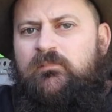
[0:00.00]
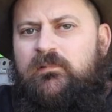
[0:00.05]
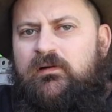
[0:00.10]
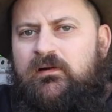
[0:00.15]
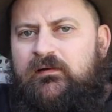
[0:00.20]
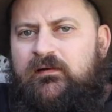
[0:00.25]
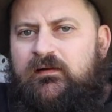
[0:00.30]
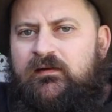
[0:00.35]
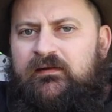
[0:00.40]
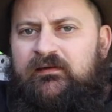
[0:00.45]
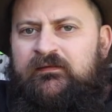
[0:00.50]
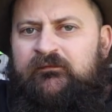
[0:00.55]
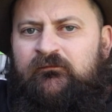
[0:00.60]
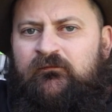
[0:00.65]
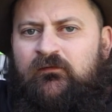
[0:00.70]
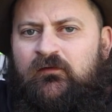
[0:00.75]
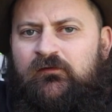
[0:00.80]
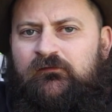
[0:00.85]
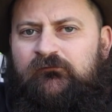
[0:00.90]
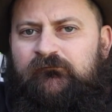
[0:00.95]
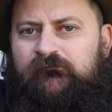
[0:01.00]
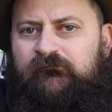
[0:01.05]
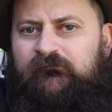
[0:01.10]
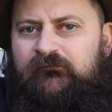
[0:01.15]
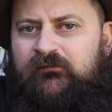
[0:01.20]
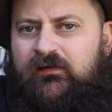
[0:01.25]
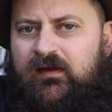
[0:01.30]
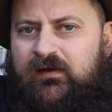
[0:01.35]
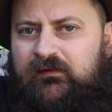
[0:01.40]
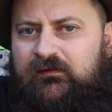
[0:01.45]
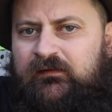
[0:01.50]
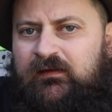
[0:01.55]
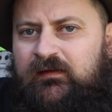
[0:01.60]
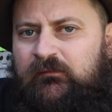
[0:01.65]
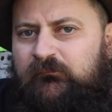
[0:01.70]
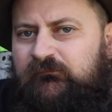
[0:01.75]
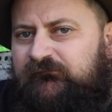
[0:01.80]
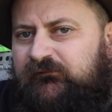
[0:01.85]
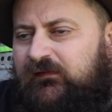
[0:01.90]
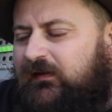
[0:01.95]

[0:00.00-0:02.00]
But in those, that keeps